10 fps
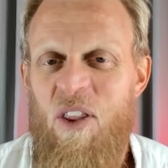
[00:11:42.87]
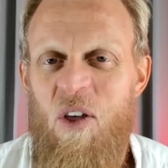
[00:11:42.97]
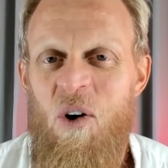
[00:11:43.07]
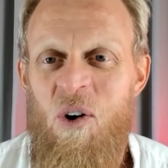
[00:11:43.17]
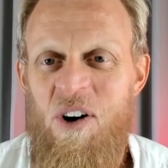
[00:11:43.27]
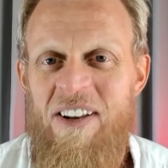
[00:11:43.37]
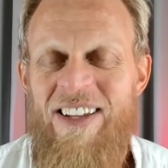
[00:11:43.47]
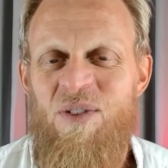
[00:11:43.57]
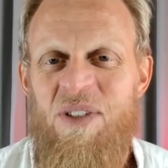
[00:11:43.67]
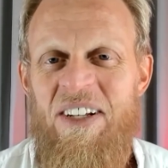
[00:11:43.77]
thought
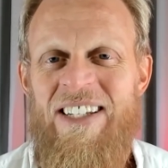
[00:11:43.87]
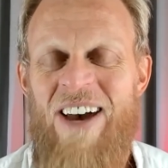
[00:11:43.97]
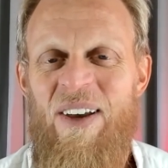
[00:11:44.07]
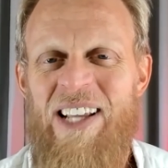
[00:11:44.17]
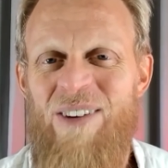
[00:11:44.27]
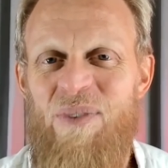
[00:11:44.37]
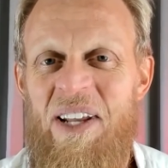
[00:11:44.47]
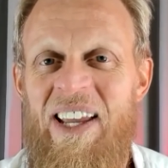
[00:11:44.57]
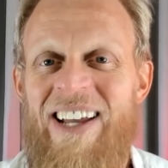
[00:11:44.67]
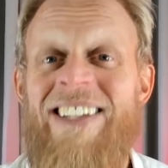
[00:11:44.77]
this was an Italian company,
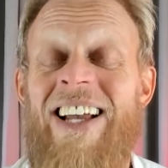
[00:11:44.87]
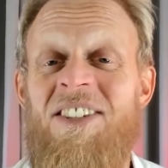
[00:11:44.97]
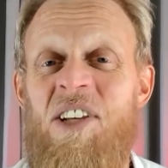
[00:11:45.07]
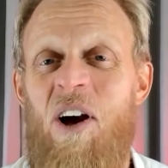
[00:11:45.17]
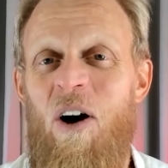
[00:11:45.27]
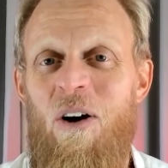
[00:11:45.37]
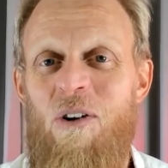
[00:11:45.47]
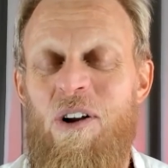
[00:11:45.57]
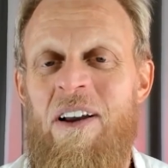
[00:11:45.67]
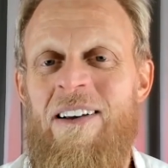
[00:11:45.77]
it's actually
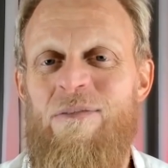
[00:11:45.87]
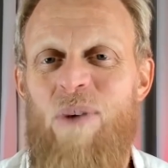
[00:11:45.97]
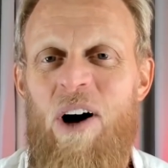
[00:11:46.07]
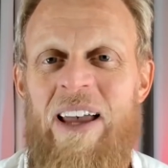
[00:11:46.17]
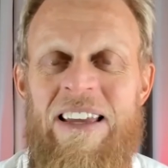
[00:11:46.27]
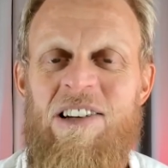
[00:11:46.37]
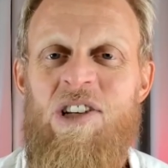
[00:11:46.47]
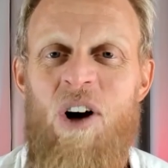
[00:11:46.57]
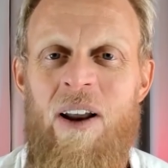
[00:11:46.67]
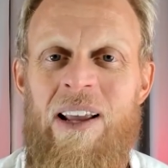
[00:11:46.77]
owned by
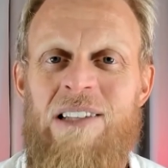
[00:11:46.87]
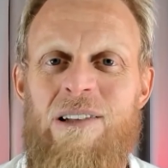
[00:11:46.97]
Chinese